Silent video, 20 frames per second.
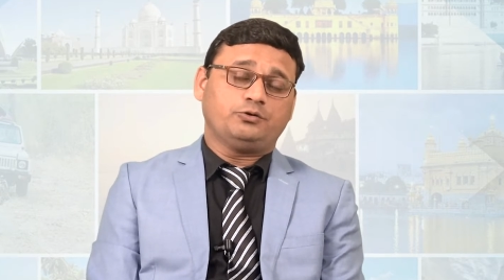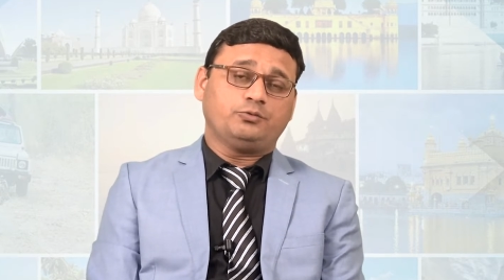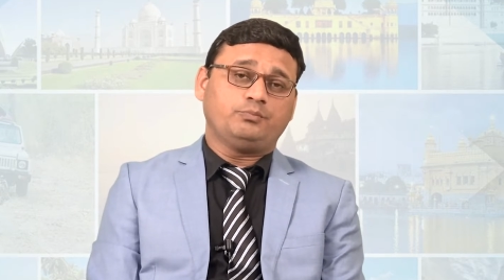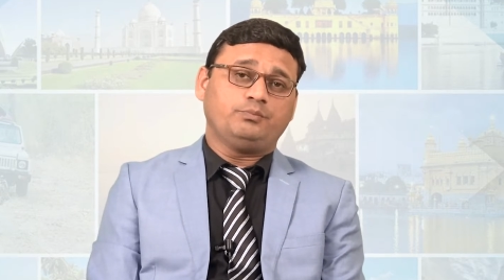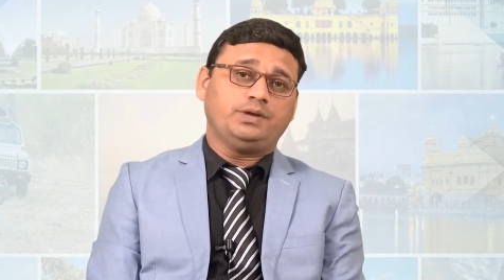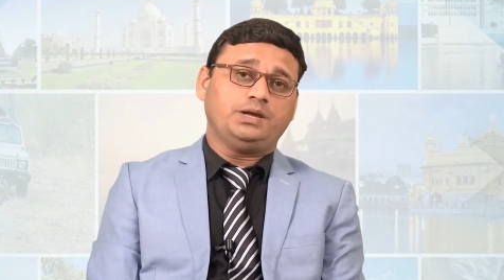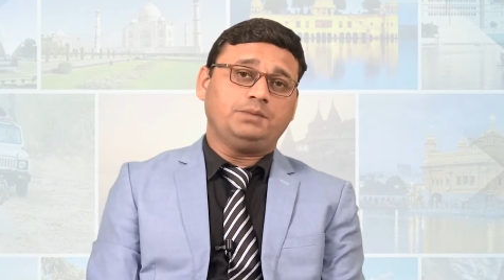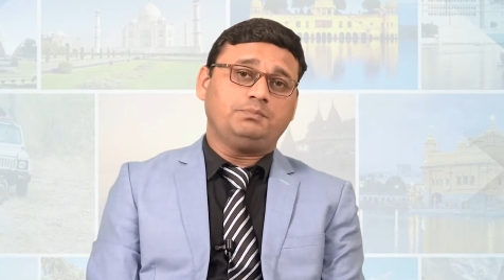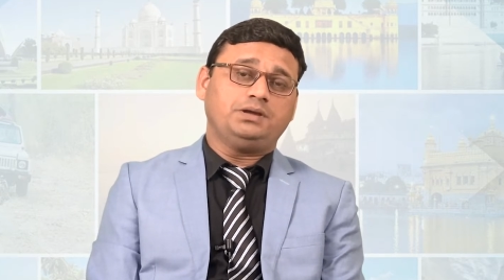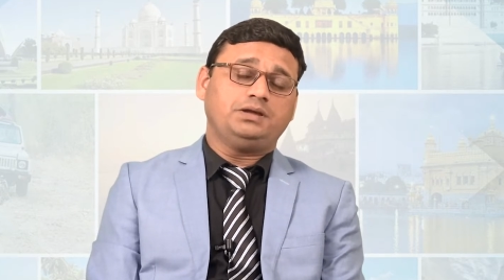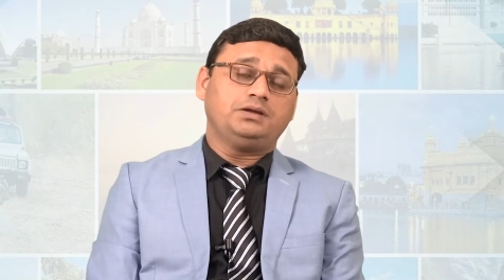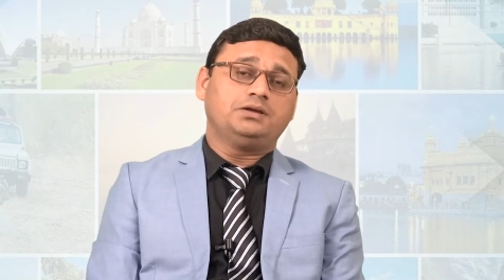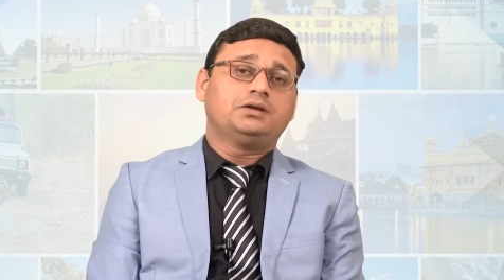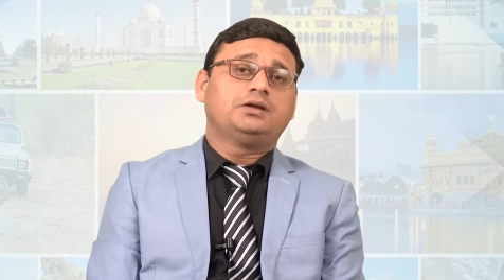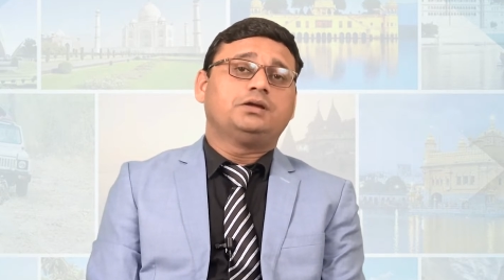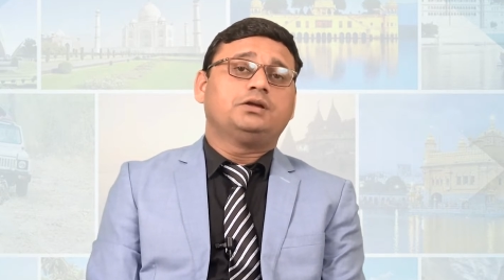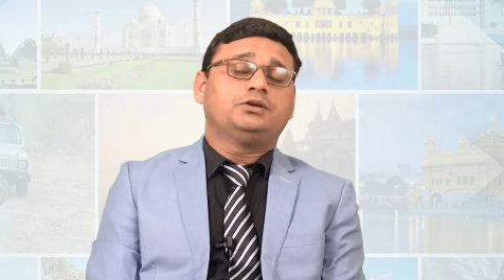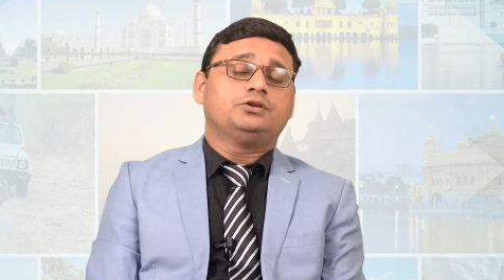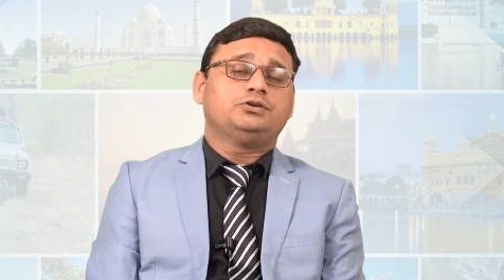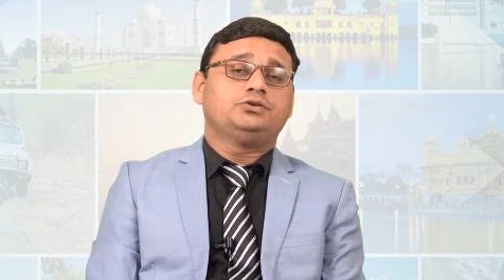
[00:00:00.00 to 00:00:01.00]
or maybe
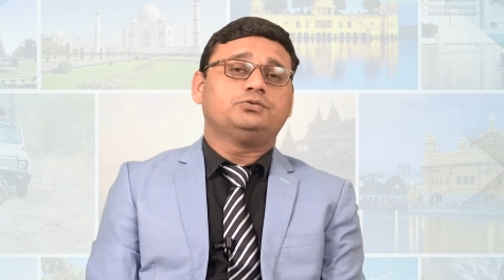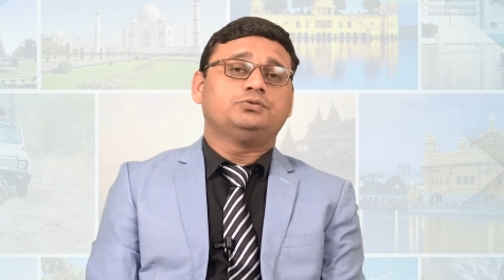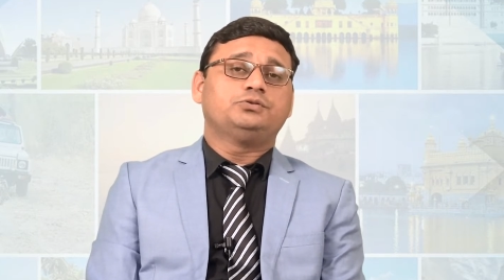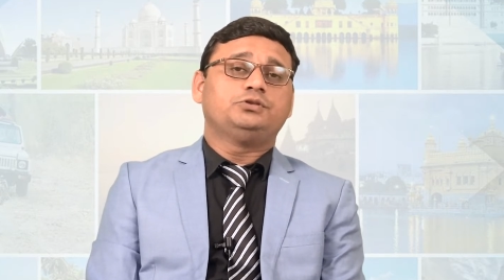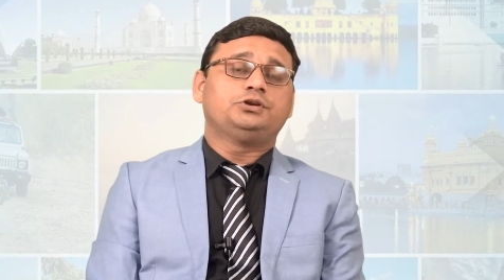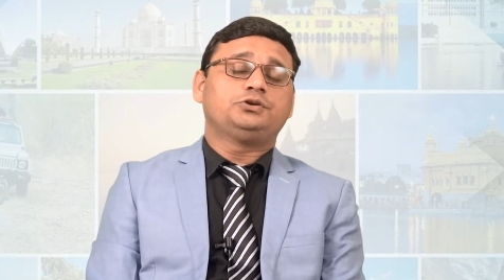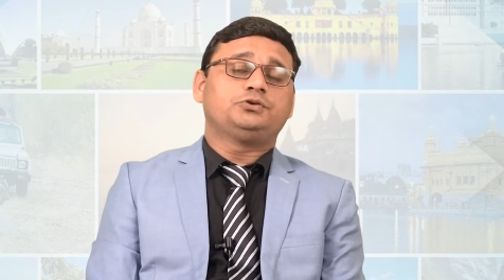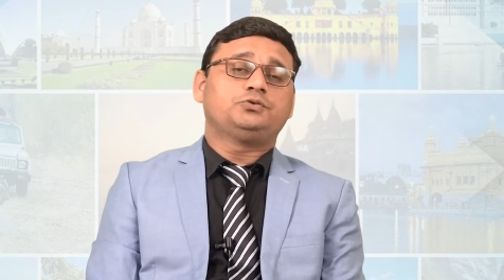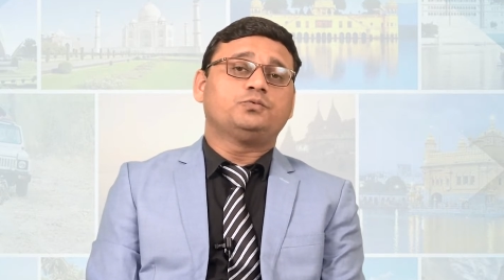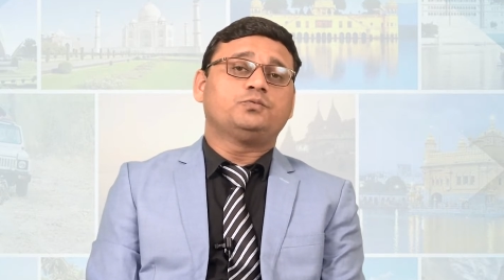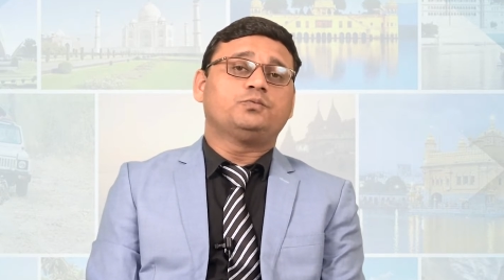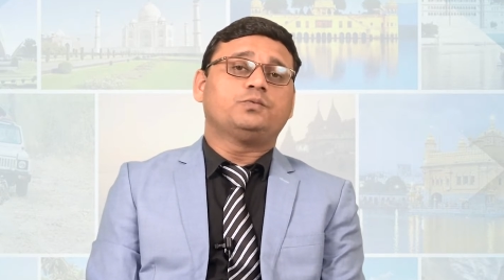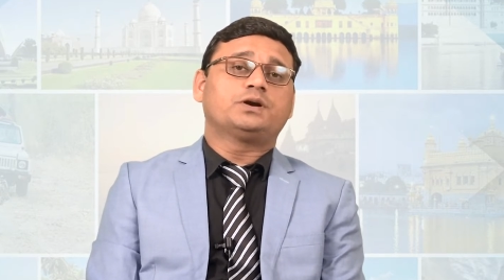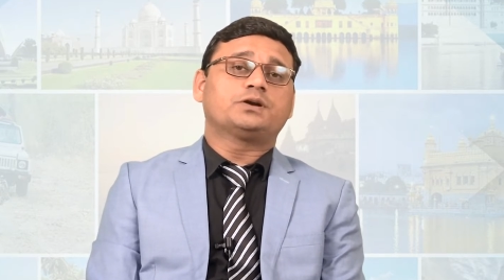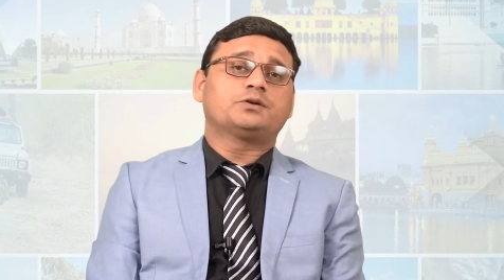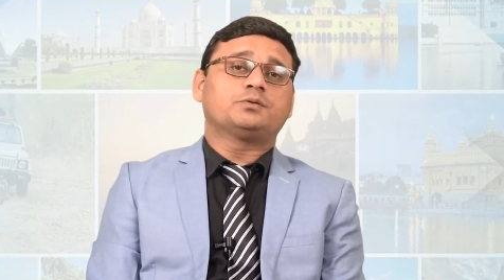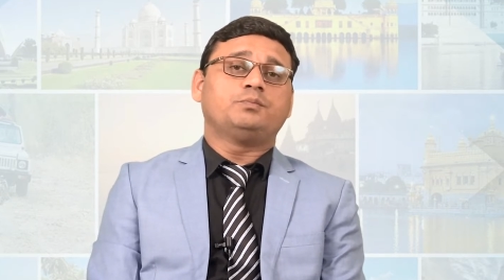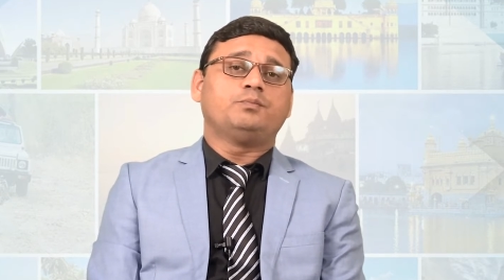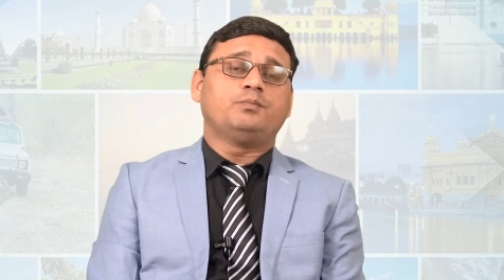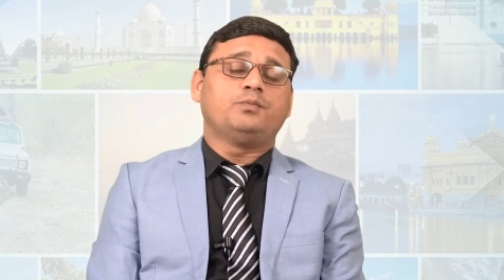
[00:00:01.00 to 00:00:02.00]
you need to
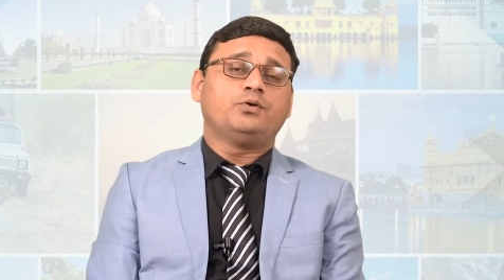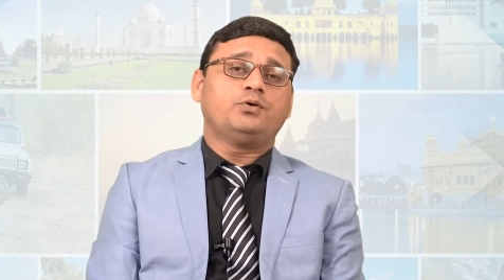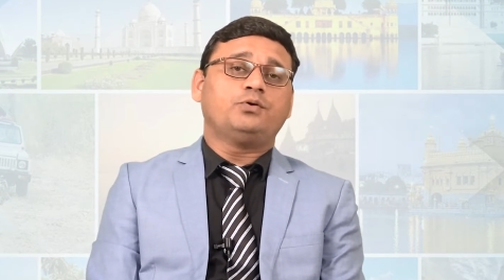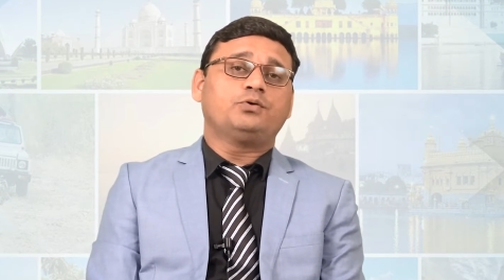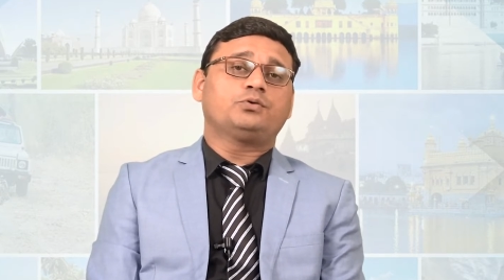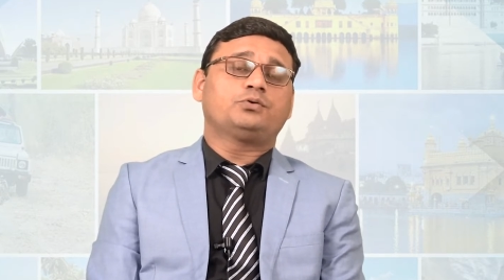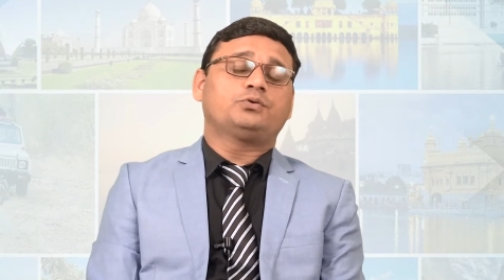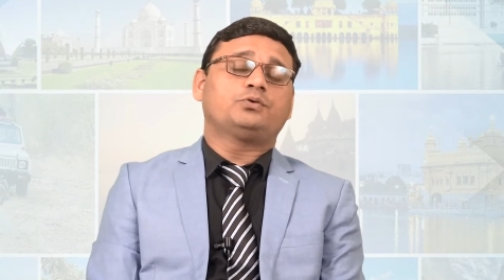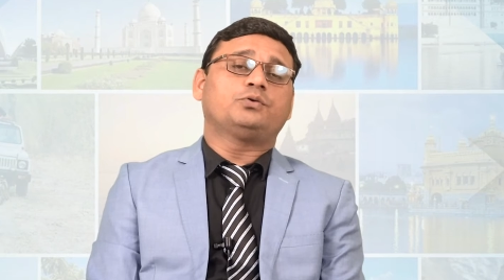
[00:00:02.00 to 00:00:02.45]
work more